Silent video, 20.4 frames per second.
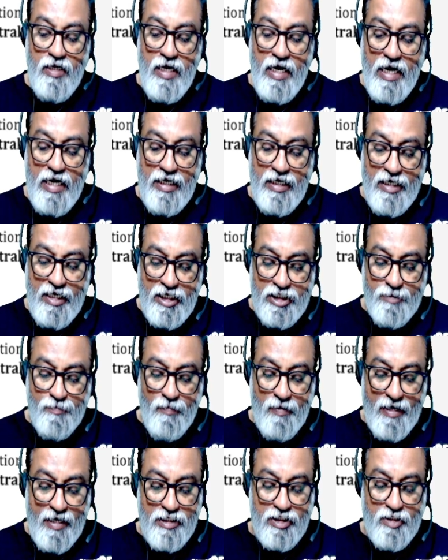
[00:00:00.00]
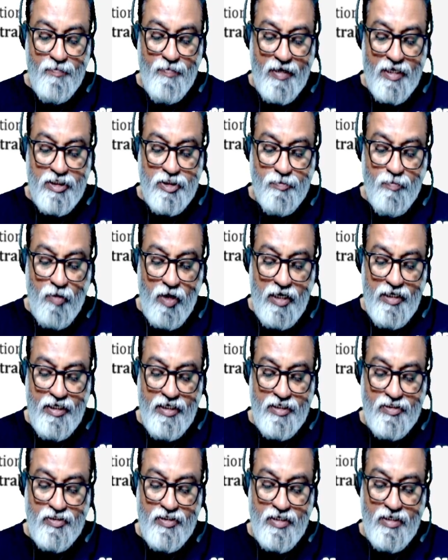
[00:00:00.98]
and displaced by small
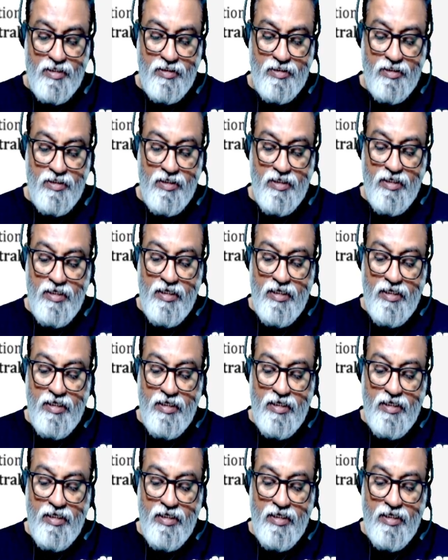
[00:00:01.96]
distance,